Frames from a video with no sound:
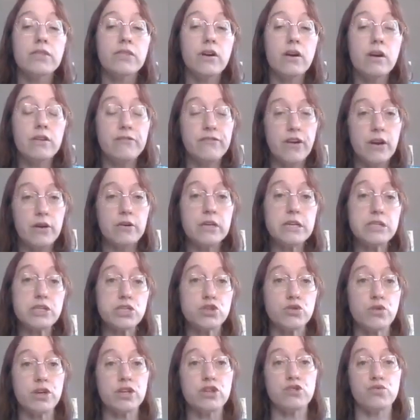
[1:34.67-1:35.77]
There are very
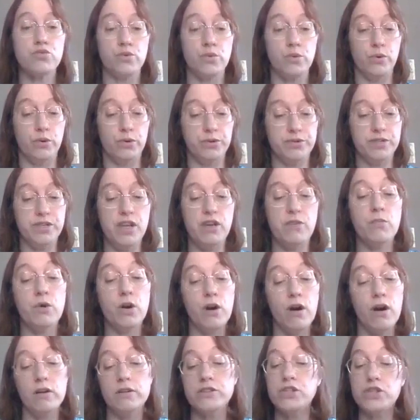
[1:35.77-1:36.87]
strict rules in
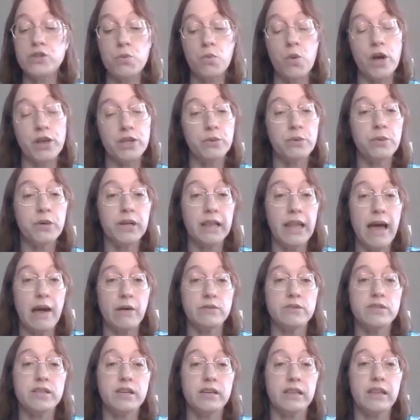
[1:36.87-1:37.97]
regards to what you are
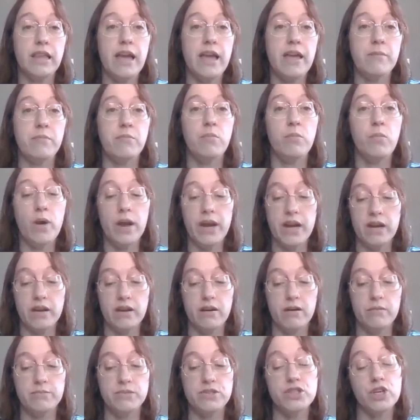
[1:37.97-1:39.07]
allowed to claim when it
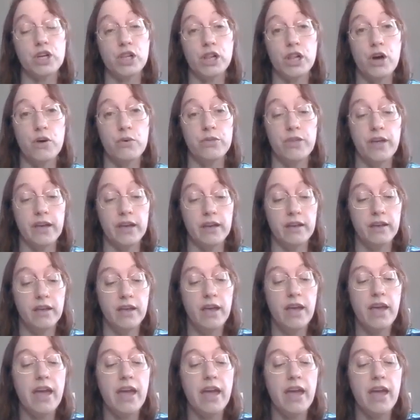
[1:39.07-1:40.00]
comes to clothing,